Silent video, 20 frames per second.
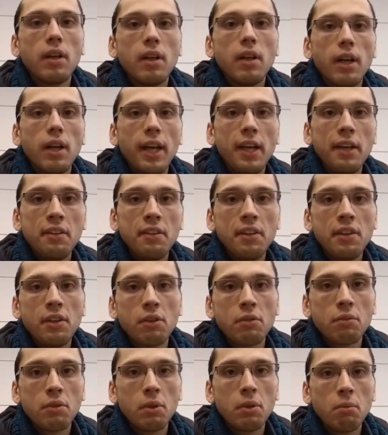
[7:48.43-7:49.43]
18
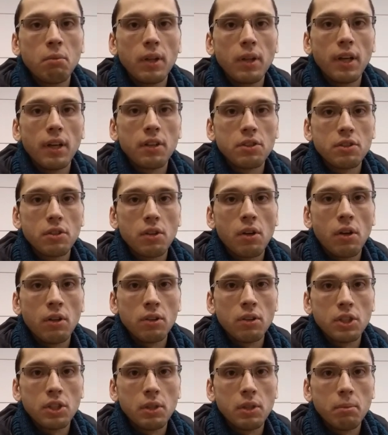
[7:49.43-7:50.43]
of them will get a
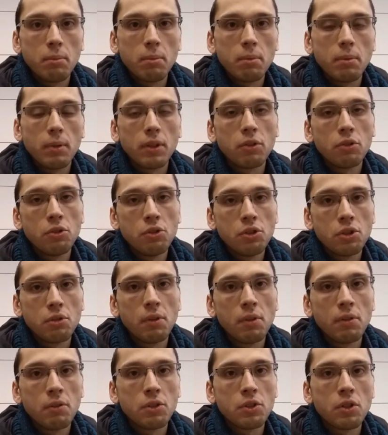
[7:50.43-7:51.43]
scholarship, like tuition
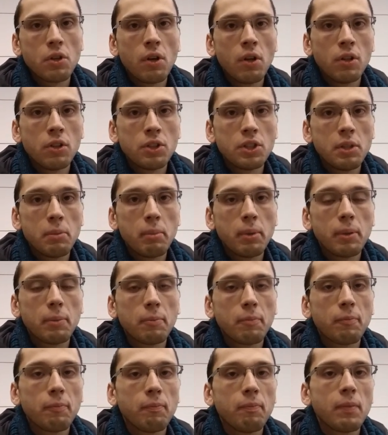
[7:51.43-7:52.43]
waiver scholarship.
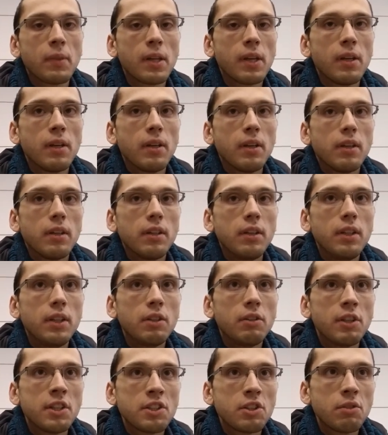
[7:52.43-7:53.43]
The
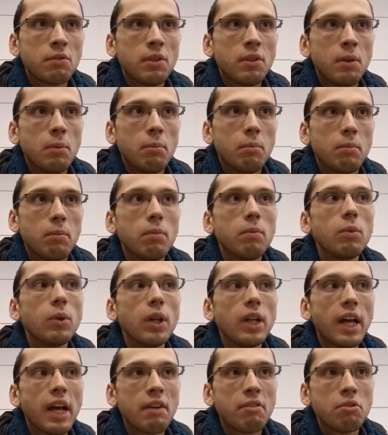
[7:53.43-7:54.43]
rest of them will
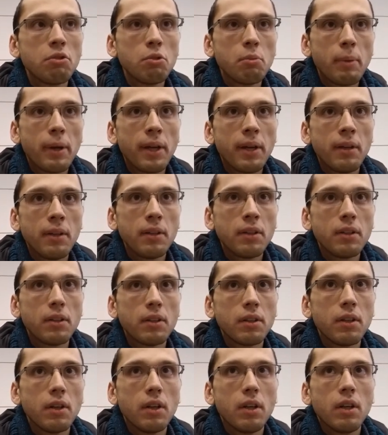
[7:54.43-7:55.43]
have to pay
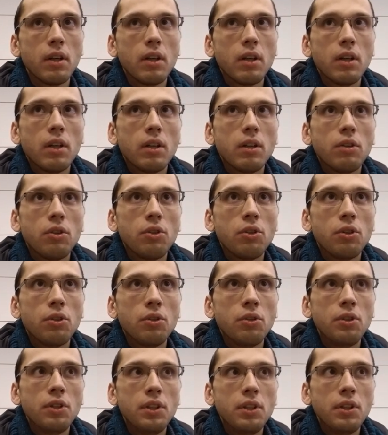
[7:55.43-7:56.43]

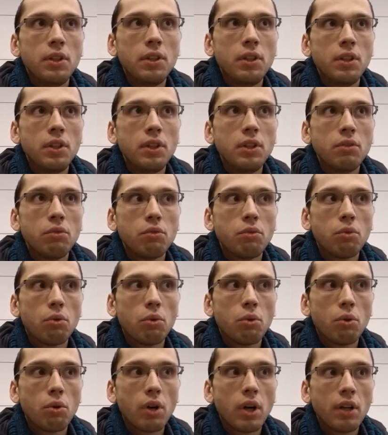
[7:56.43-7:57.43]

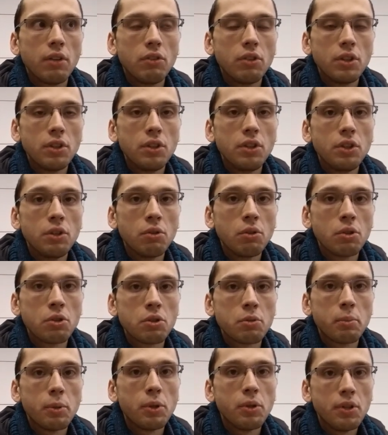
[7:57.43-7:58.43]
3,400 euros
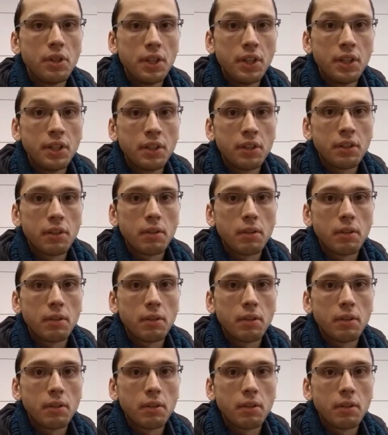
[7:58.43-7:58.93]
per year.